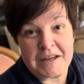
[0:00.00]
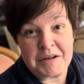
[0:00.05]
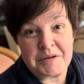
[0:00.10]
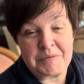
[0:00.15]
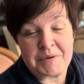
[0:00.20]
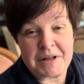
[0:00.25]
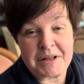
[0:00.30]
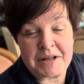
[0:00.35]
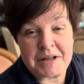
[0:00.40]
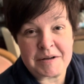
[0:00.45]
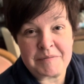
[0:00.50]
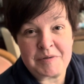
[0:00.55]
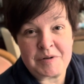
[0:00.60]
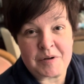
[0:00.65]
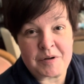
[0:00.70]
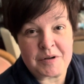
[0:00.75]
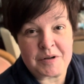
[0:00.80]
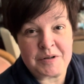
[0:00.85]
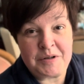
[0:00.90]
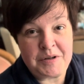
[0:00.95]
Welcome to
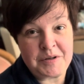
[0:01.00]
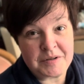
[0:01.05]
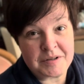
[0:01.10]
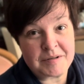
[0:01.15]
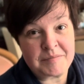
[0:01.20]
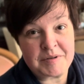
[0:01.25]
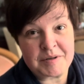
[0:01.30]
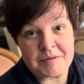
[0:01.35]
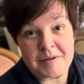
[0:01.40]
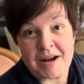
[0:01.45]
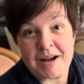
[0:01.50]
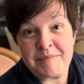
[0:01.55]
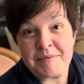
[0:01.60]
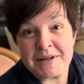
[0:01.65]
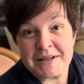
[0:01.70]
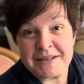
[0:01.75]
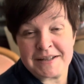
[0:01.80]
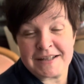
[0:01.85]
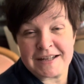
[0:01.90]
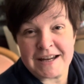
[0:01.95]
all new
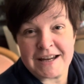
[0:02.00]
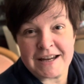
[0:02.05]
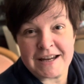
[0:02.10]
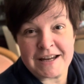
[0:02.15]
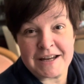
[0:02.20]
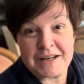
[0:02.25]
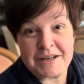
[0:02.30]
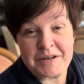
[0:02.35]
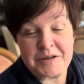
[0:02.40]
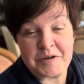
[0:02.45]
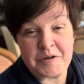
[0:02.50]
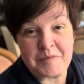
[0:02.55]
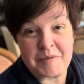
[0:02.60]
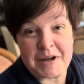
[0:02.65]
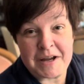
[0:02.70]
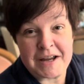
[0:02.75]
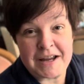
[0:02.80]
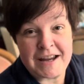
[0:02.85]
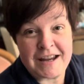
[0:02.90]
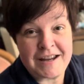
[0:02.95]
subscribers and to
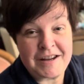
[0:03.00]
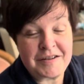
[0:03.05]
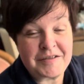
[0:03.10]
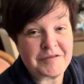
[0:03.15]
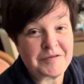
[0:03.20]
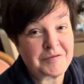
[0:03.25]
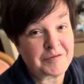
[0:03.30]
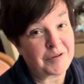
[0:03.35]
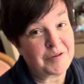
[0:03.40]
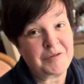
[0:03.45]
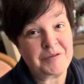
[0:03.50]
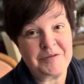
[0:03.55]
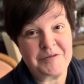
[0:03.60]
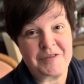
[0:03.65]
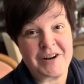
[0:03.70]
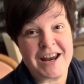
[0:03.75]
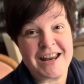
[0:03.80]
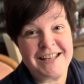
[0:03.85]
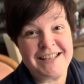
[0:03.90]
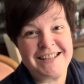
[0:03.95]
my old
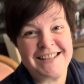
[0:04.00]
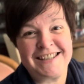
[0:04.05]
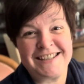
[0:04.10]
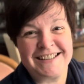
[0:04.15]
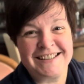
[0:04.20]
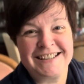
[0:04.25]
friends.